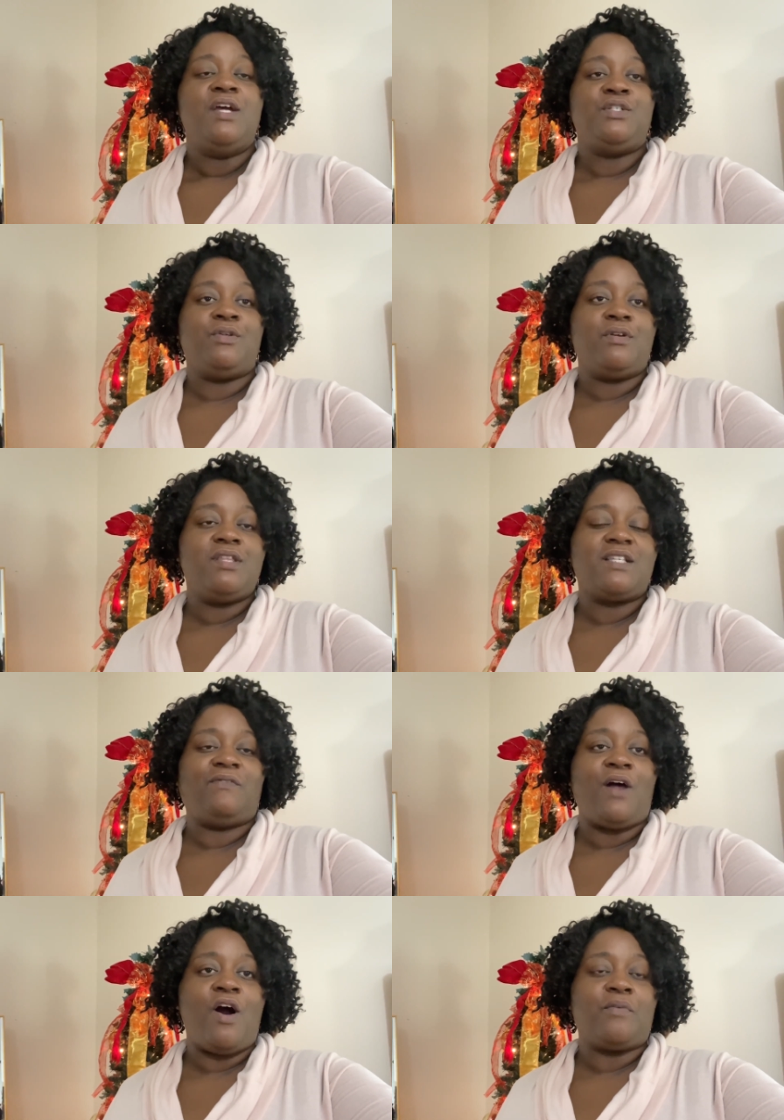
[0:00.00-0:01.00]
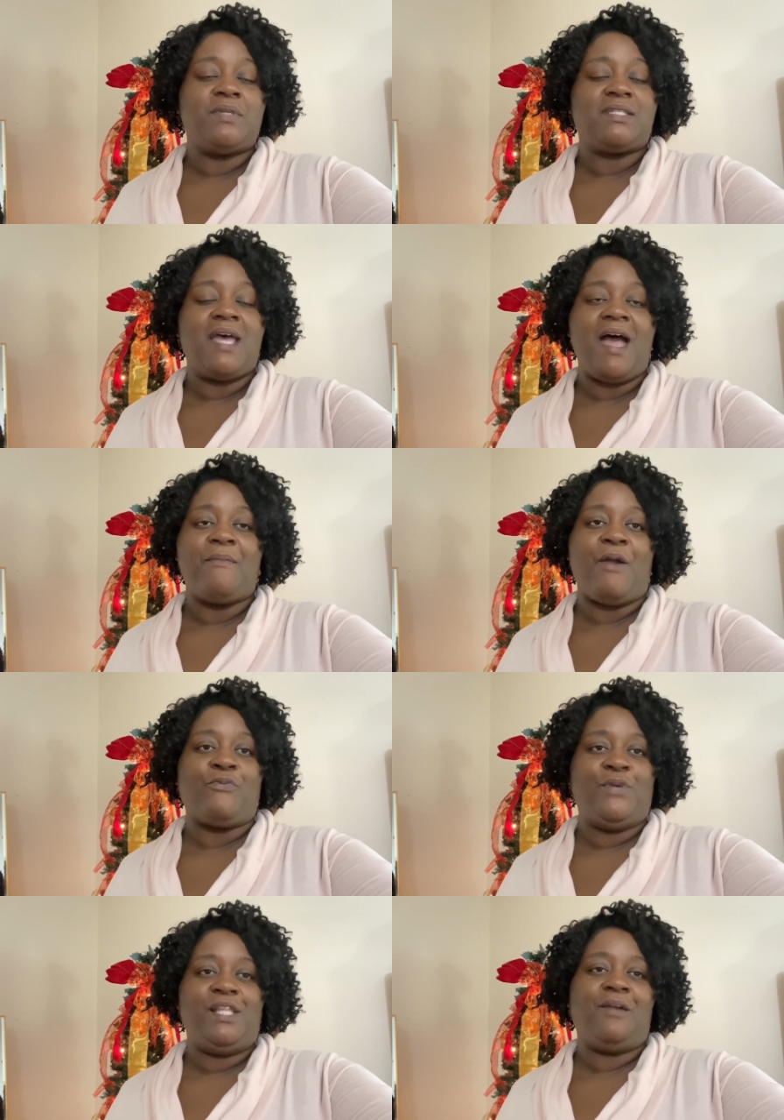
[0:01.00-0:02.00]
during this Vlogmas time. I
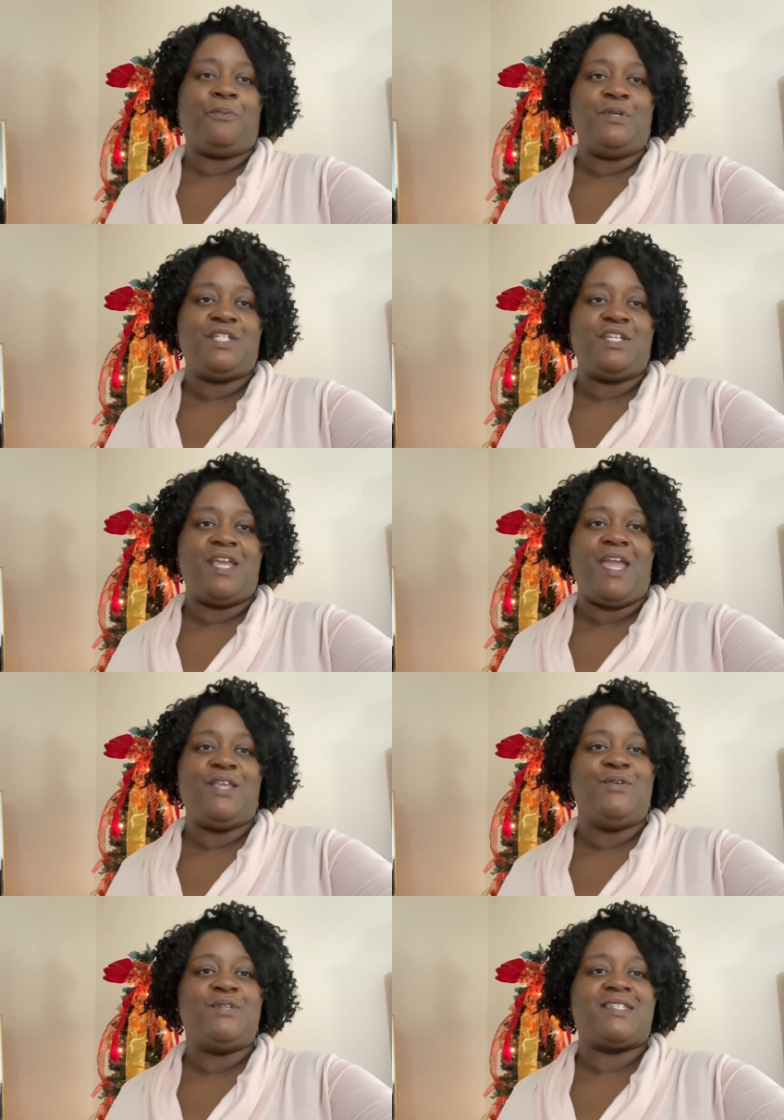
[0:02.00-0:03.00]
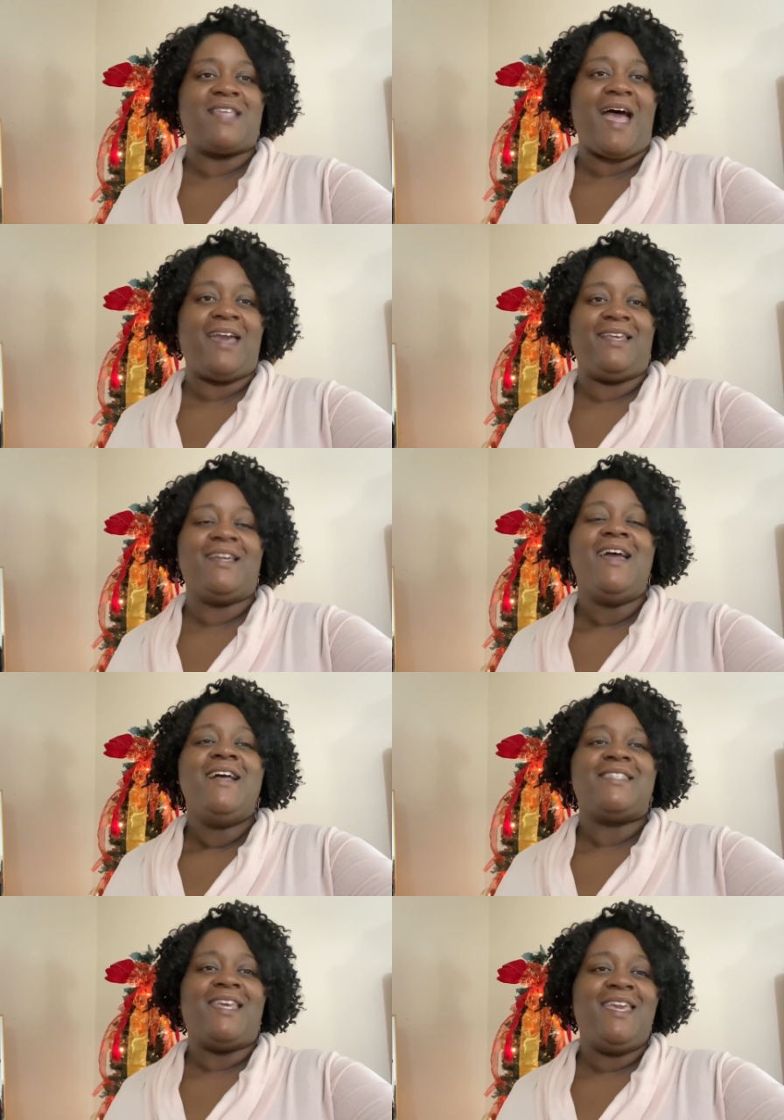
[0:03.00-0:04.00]
really appreciate you deciding
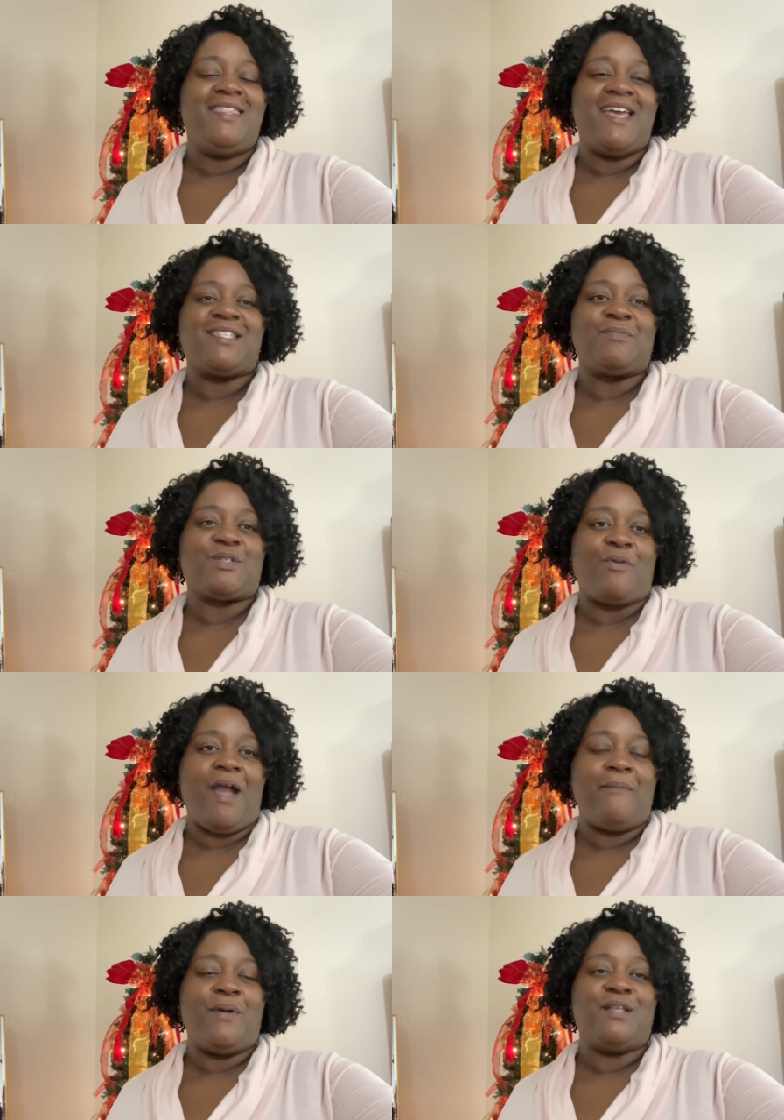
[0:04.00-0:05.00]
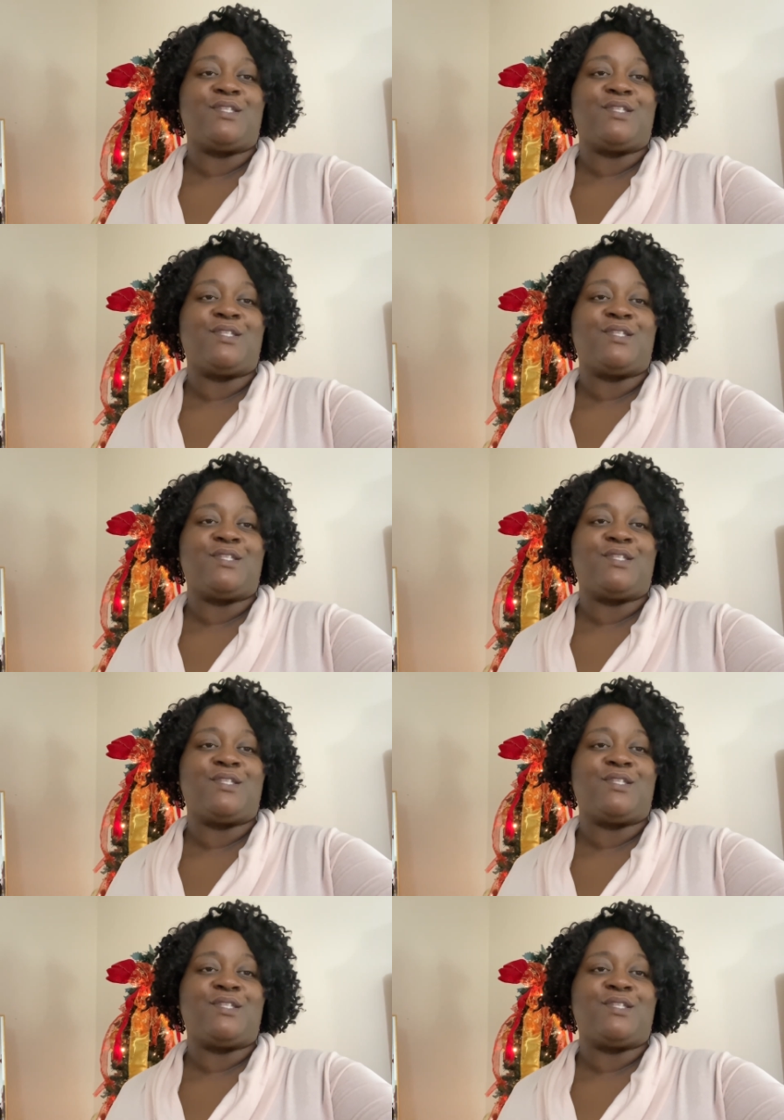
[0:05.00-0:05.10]
to hit that subscribe button.